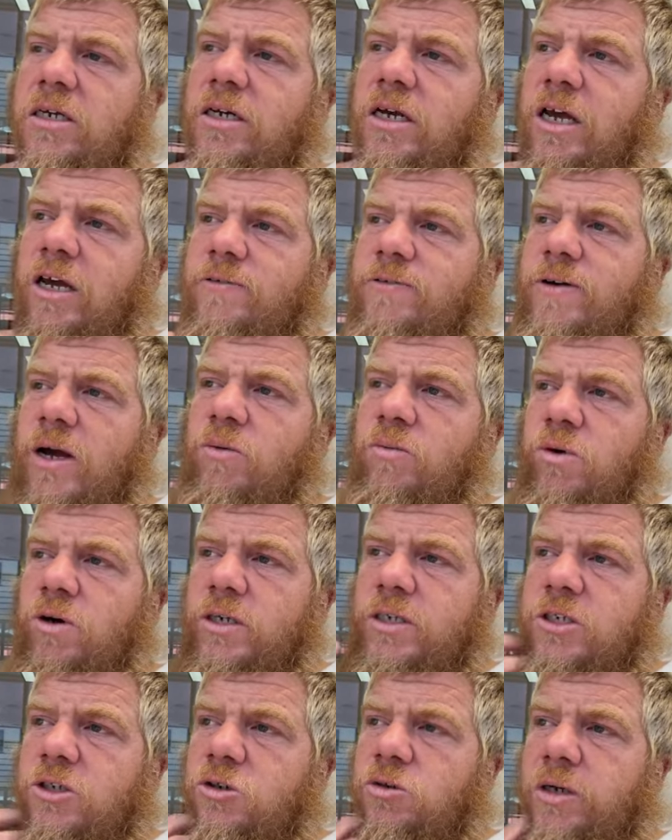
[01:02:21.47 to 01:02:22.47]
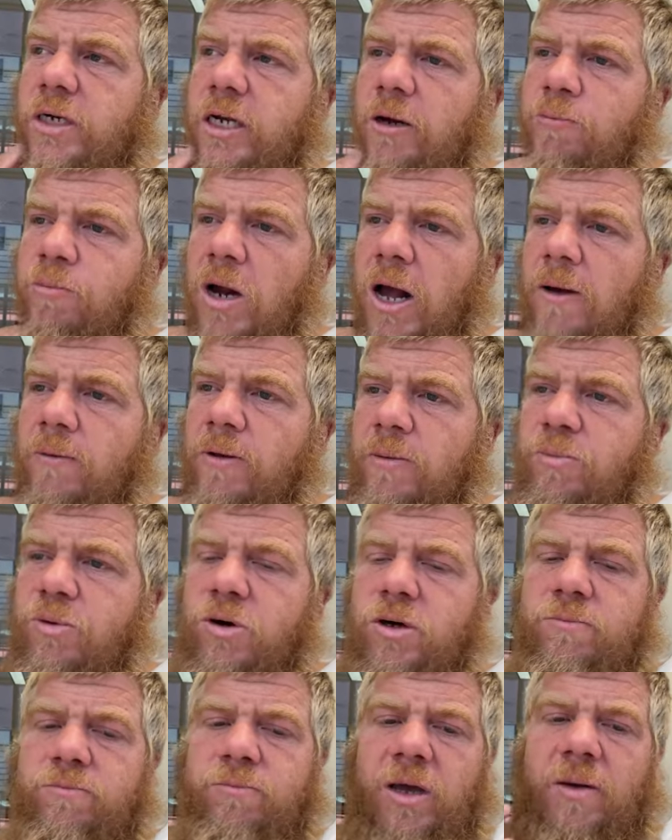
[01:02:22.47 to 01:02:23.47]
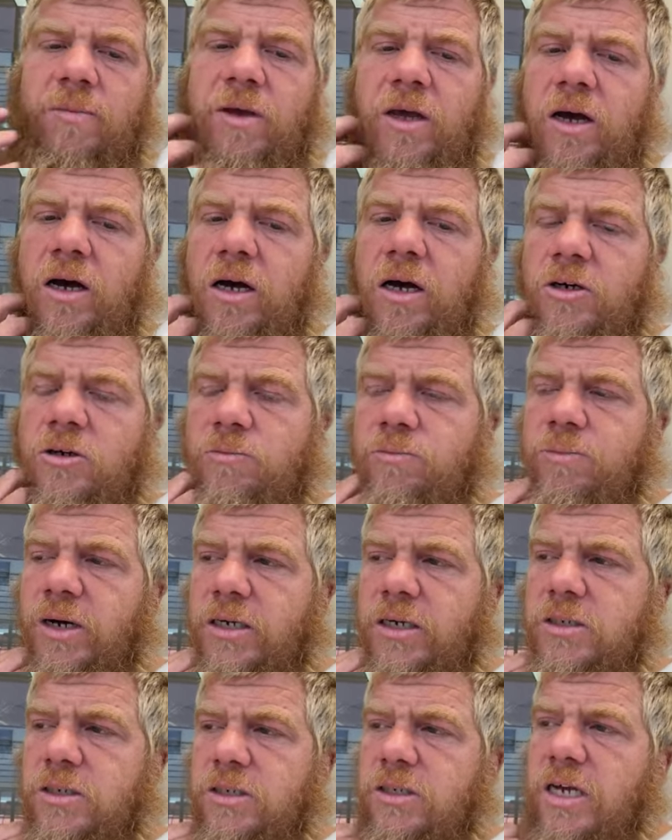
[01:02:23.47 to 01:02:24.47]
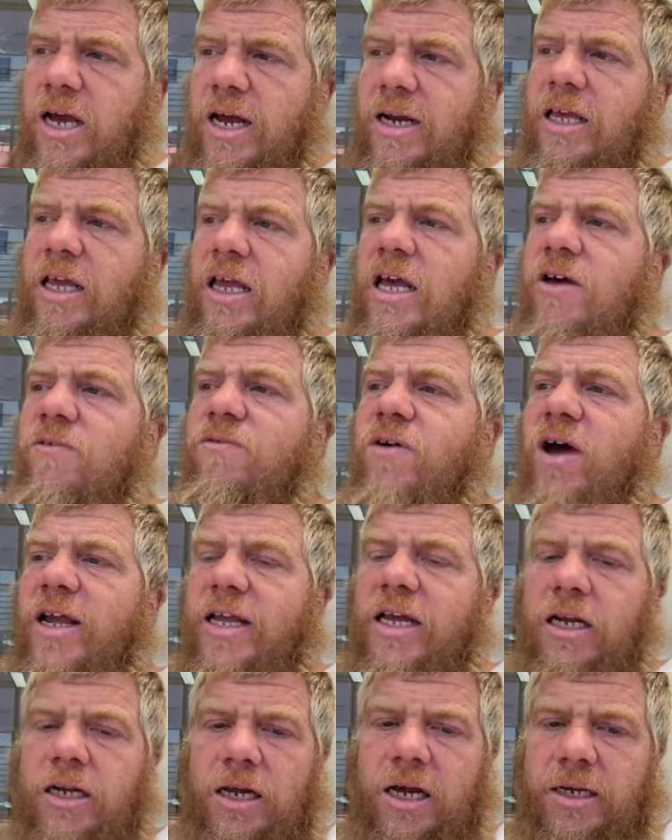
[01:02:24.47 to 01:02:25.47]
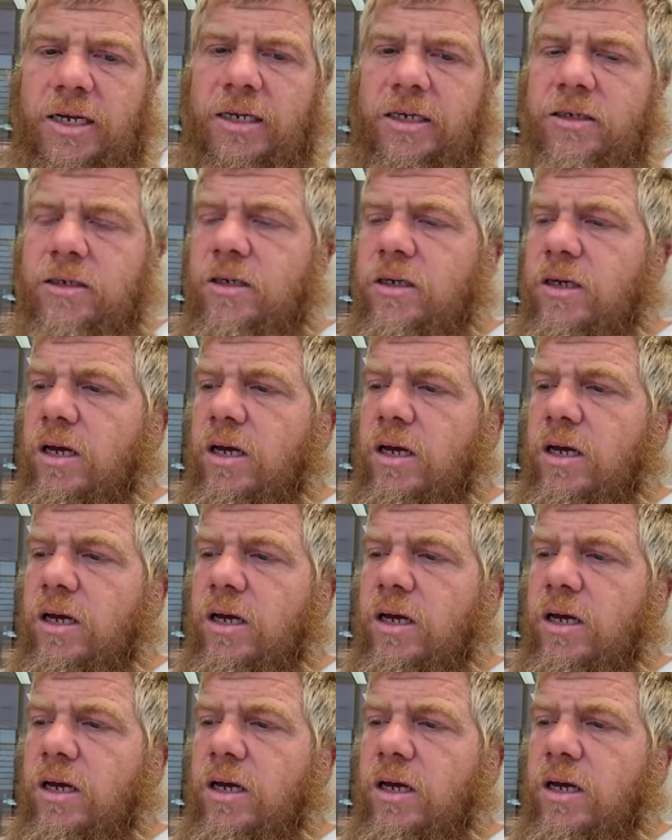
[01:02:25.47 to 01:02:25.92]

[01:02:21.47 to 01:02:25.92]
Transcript: if I wanted to, I could probably put maybe a hundred bucks aside if I get lucky.